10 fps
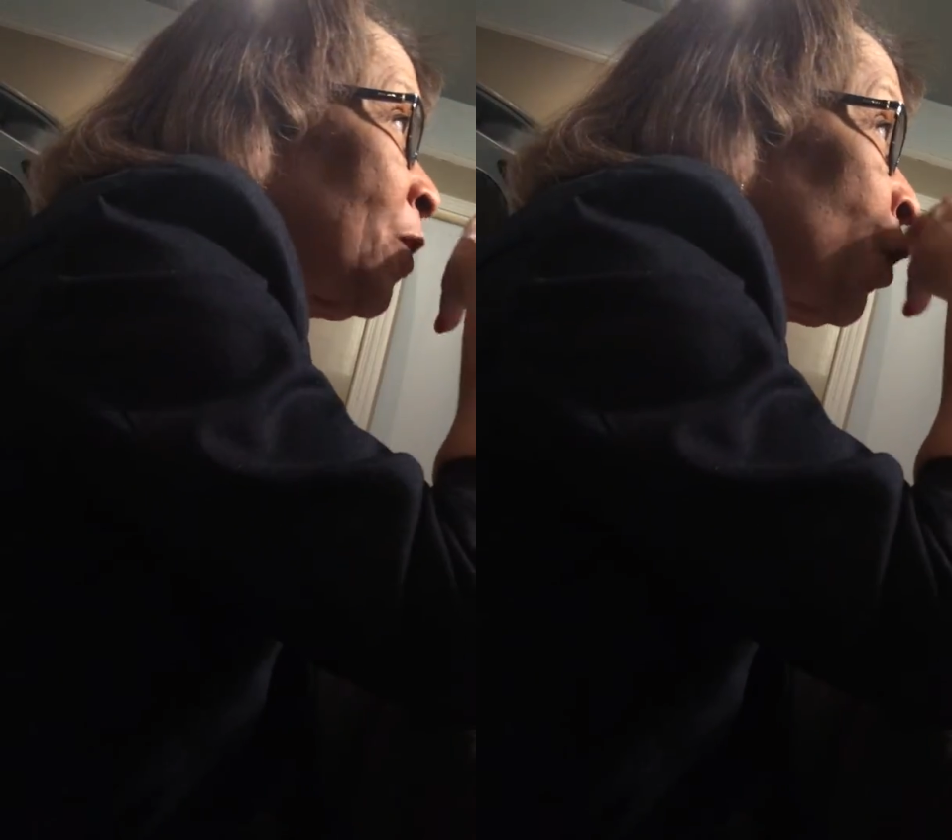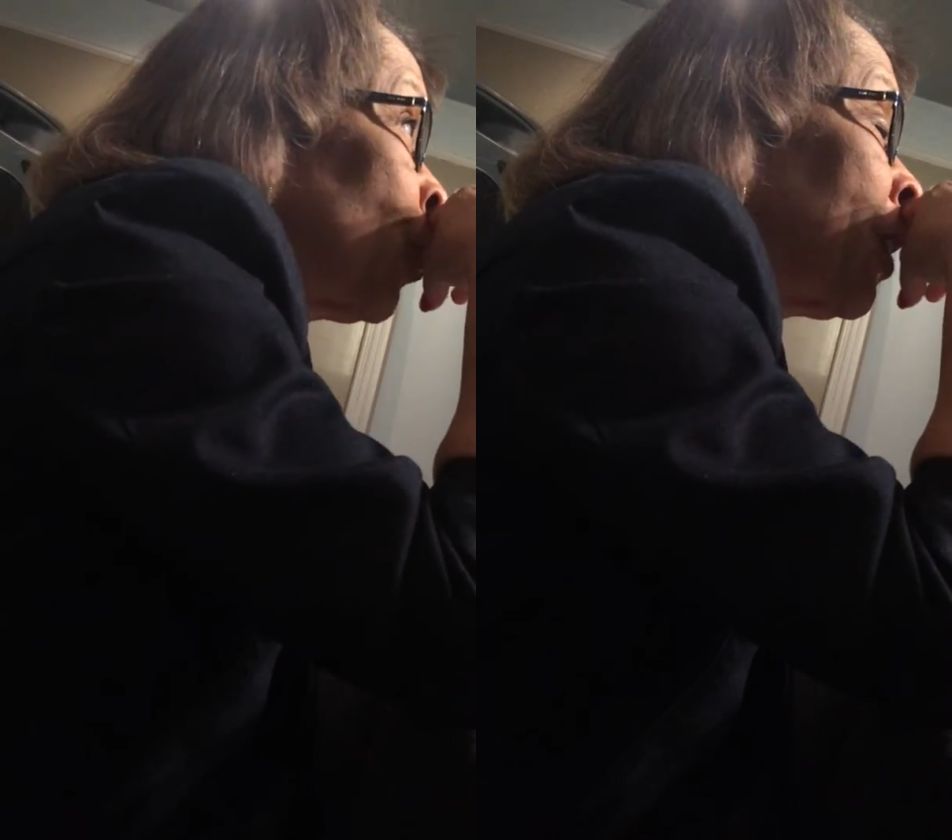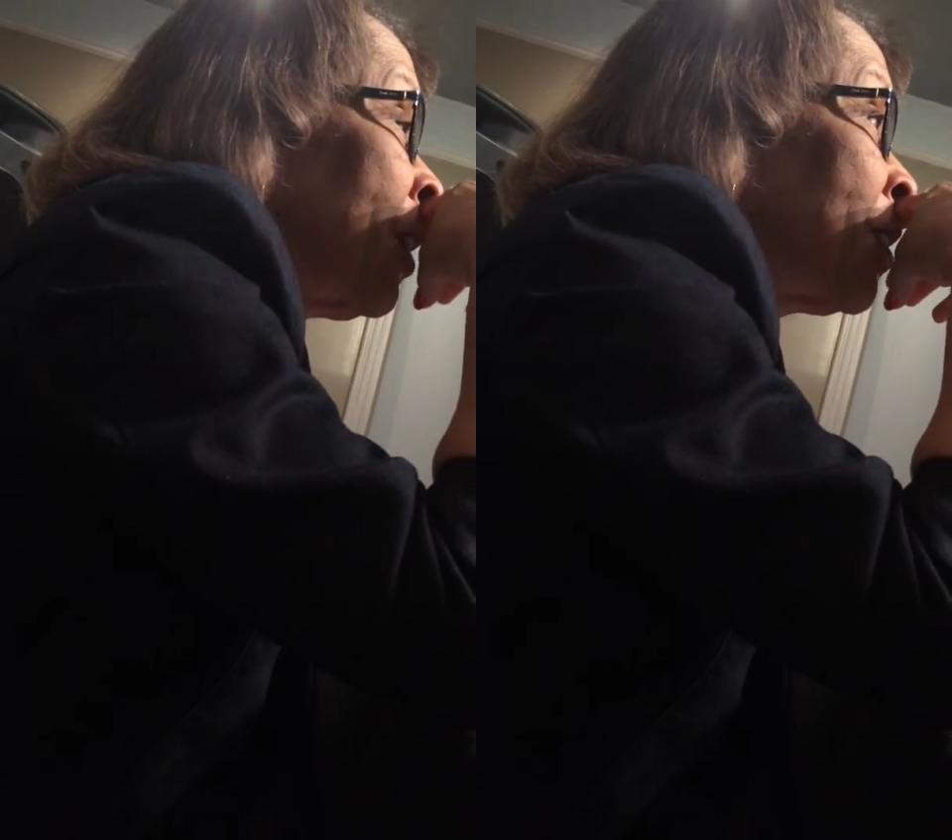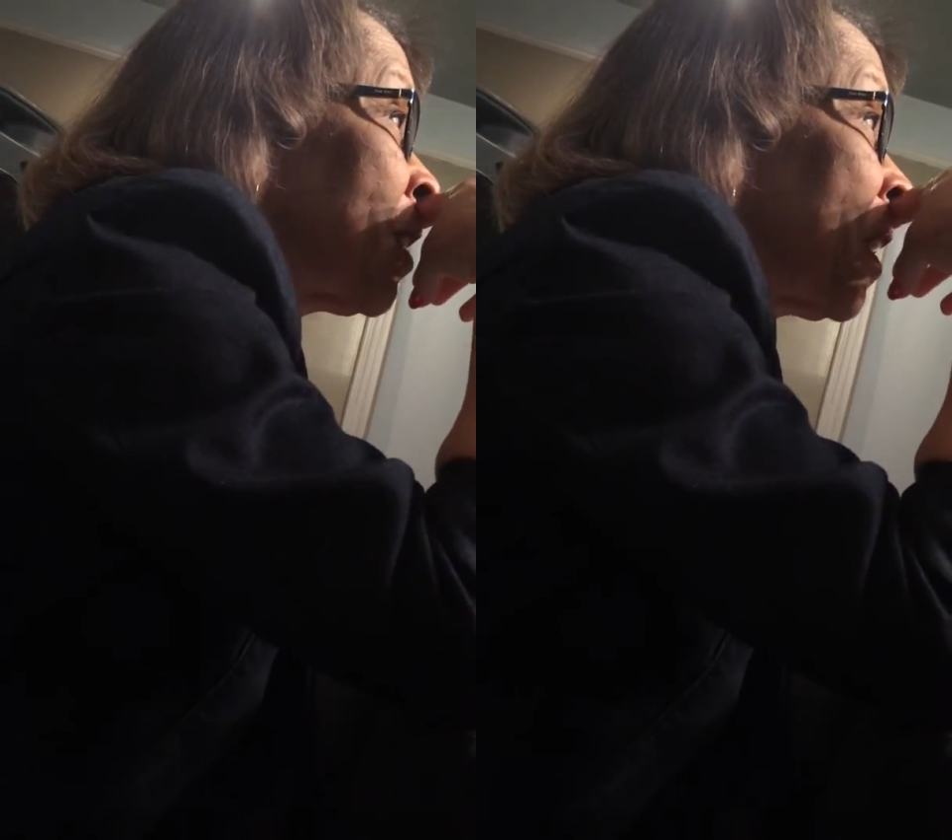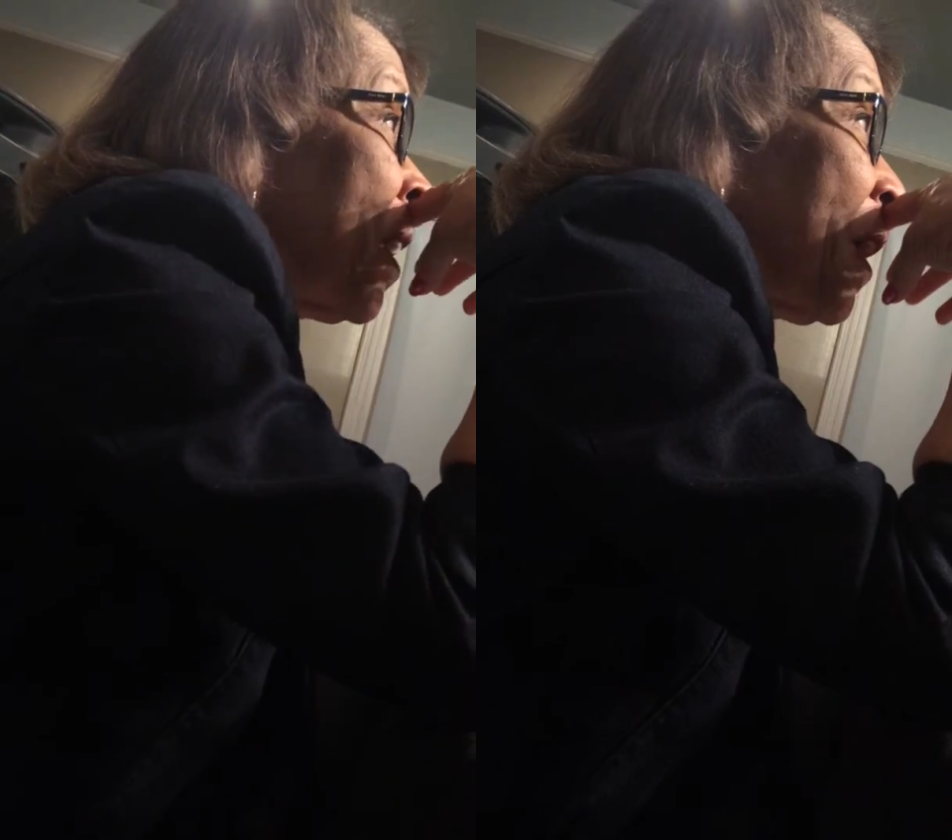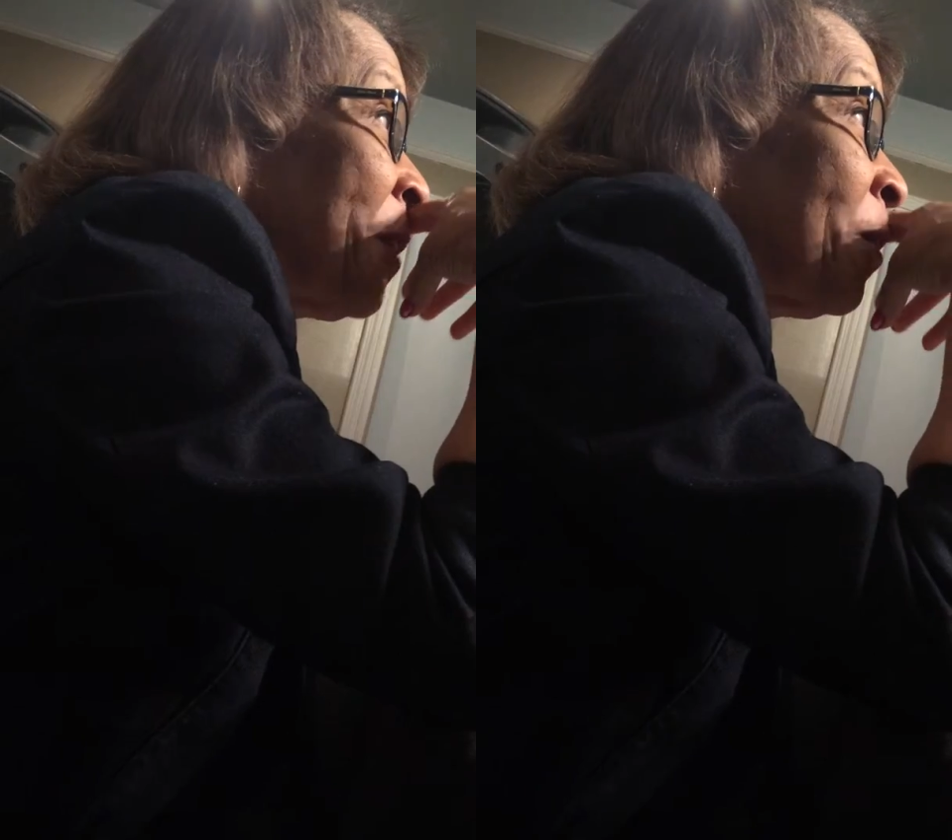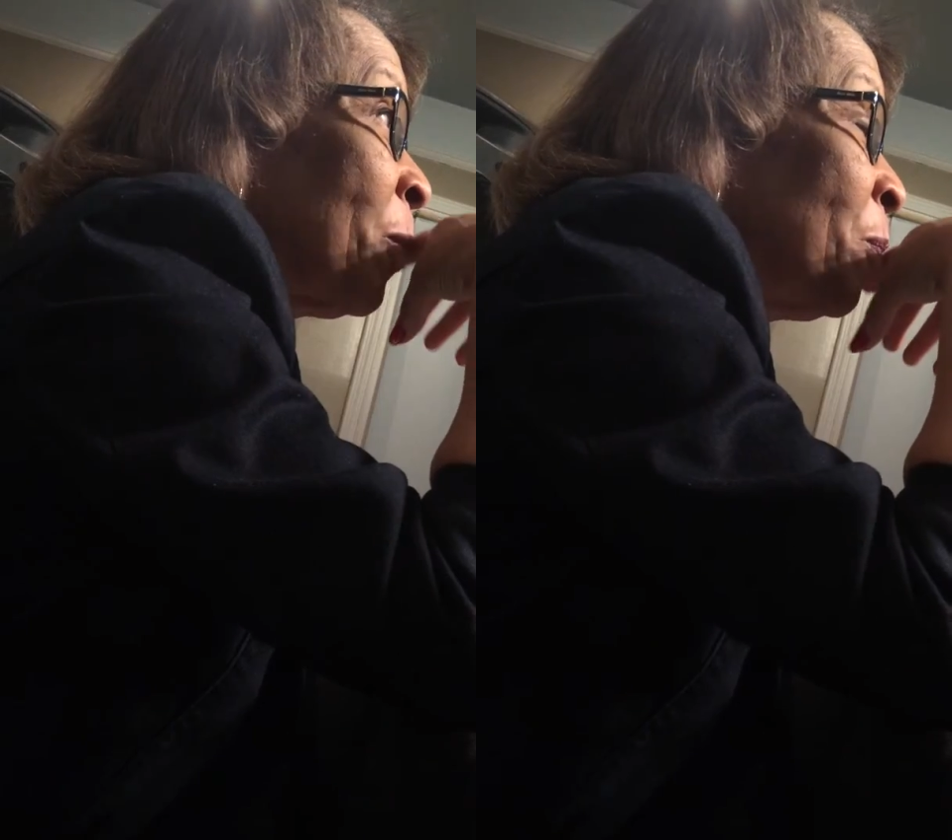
30s, there are